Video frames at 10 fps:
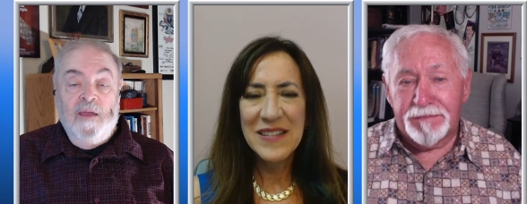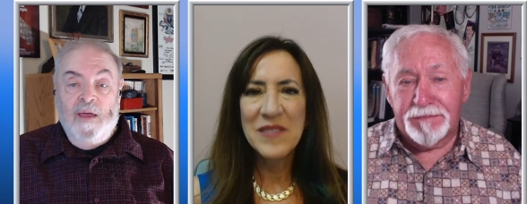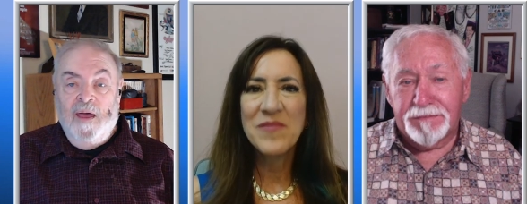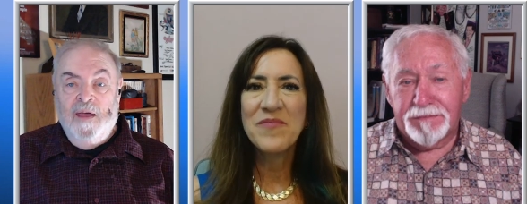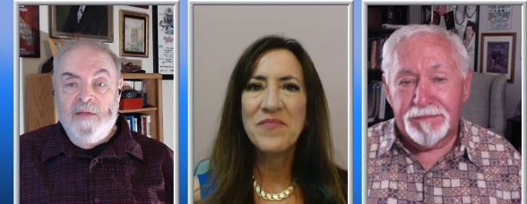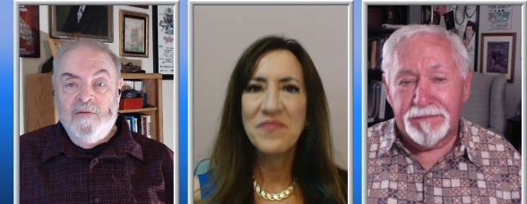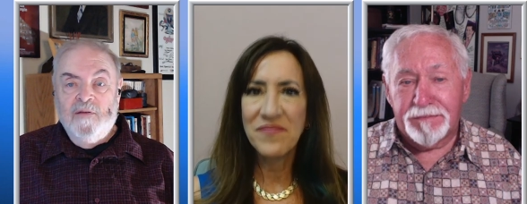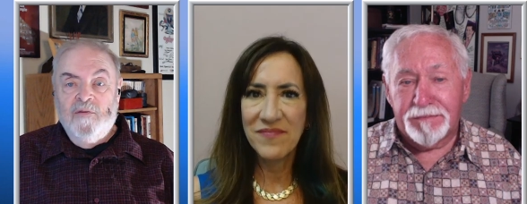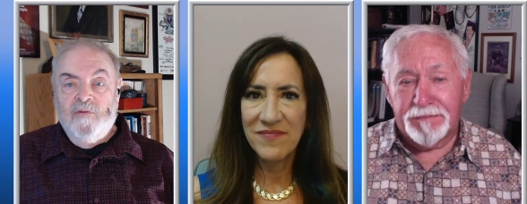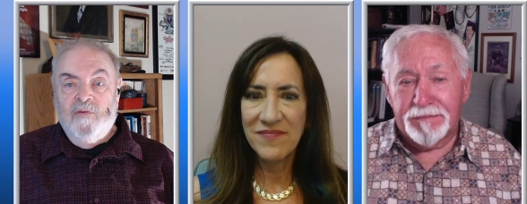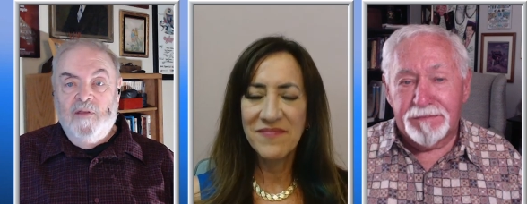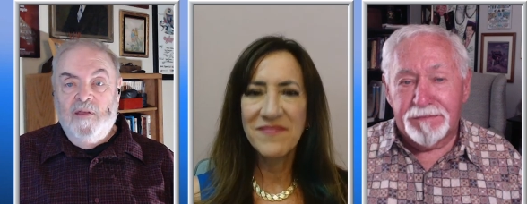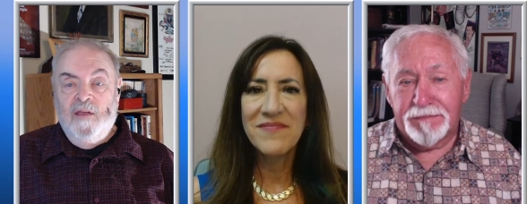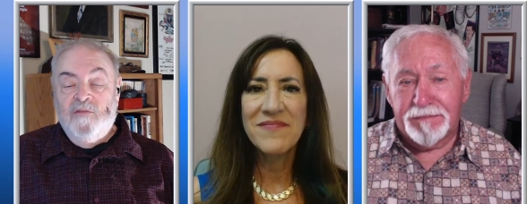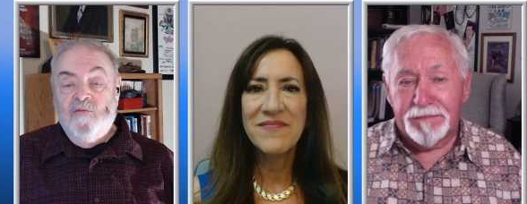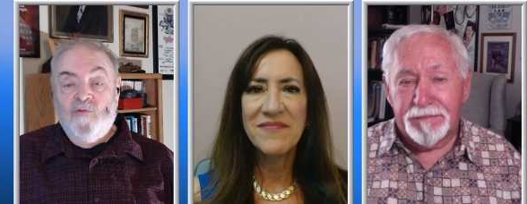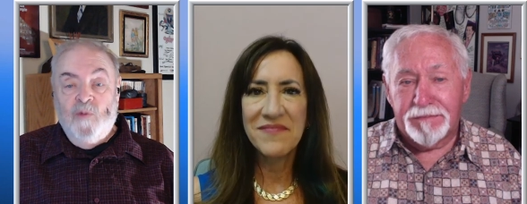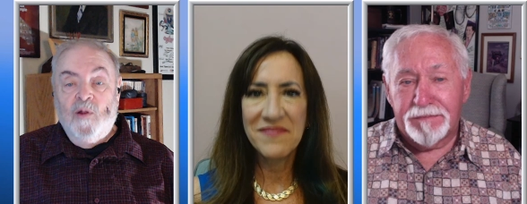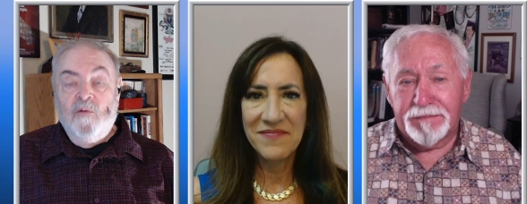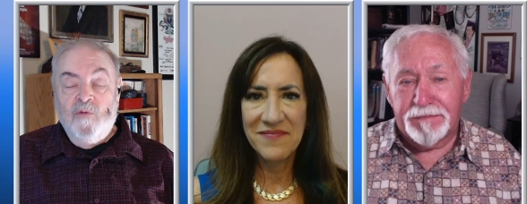Speaker 1: And uh, the answer is we
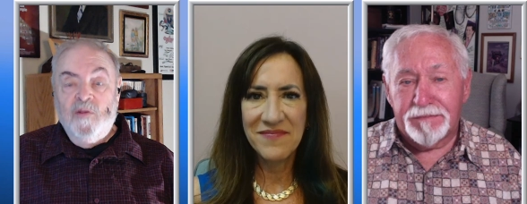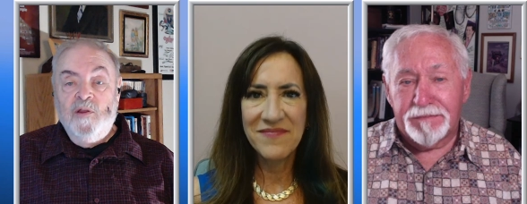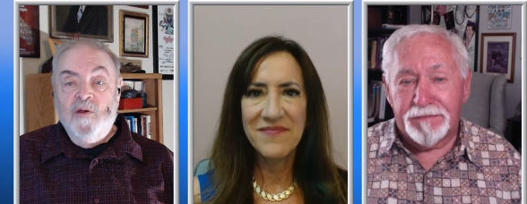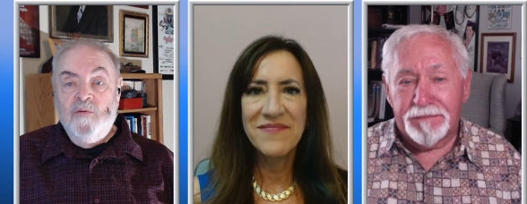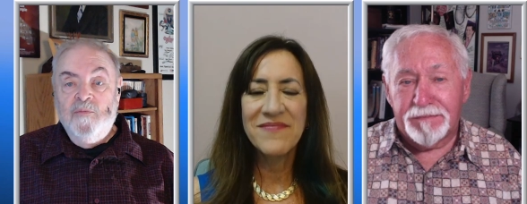don't really know.